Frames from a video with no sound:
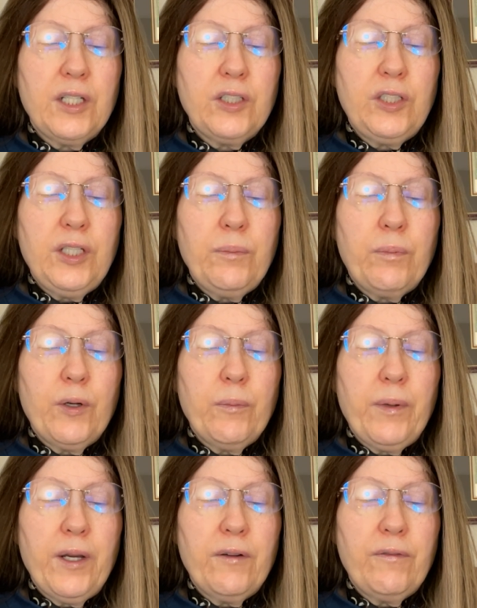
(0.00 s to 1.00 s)
cheap or
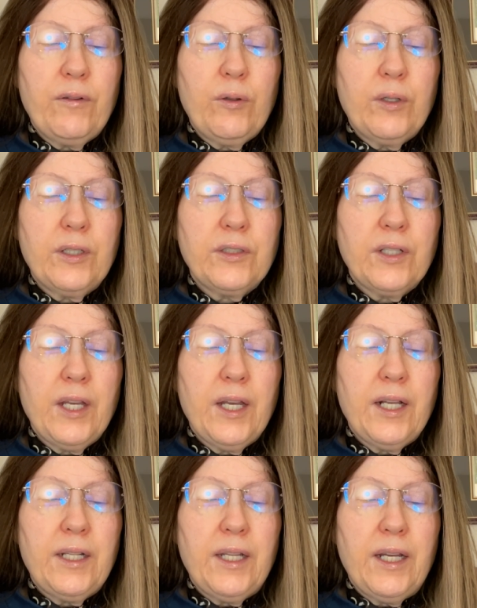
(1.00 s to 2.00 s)
bare floors,
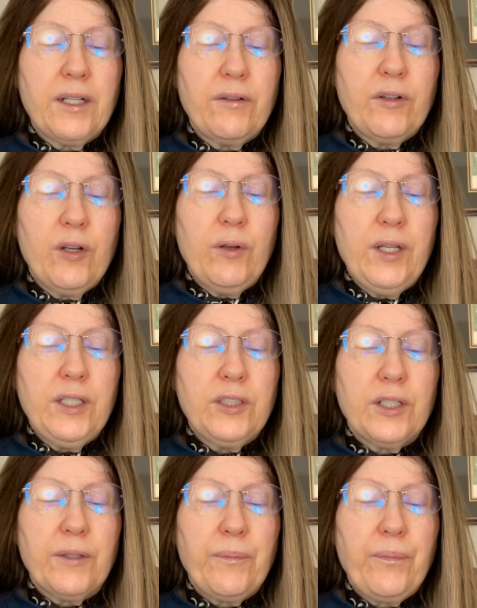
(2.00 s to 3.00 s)
lack of
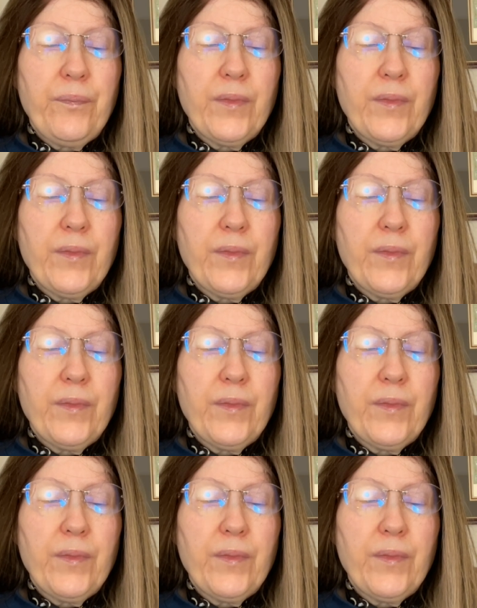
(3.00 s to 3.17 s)
cohesion.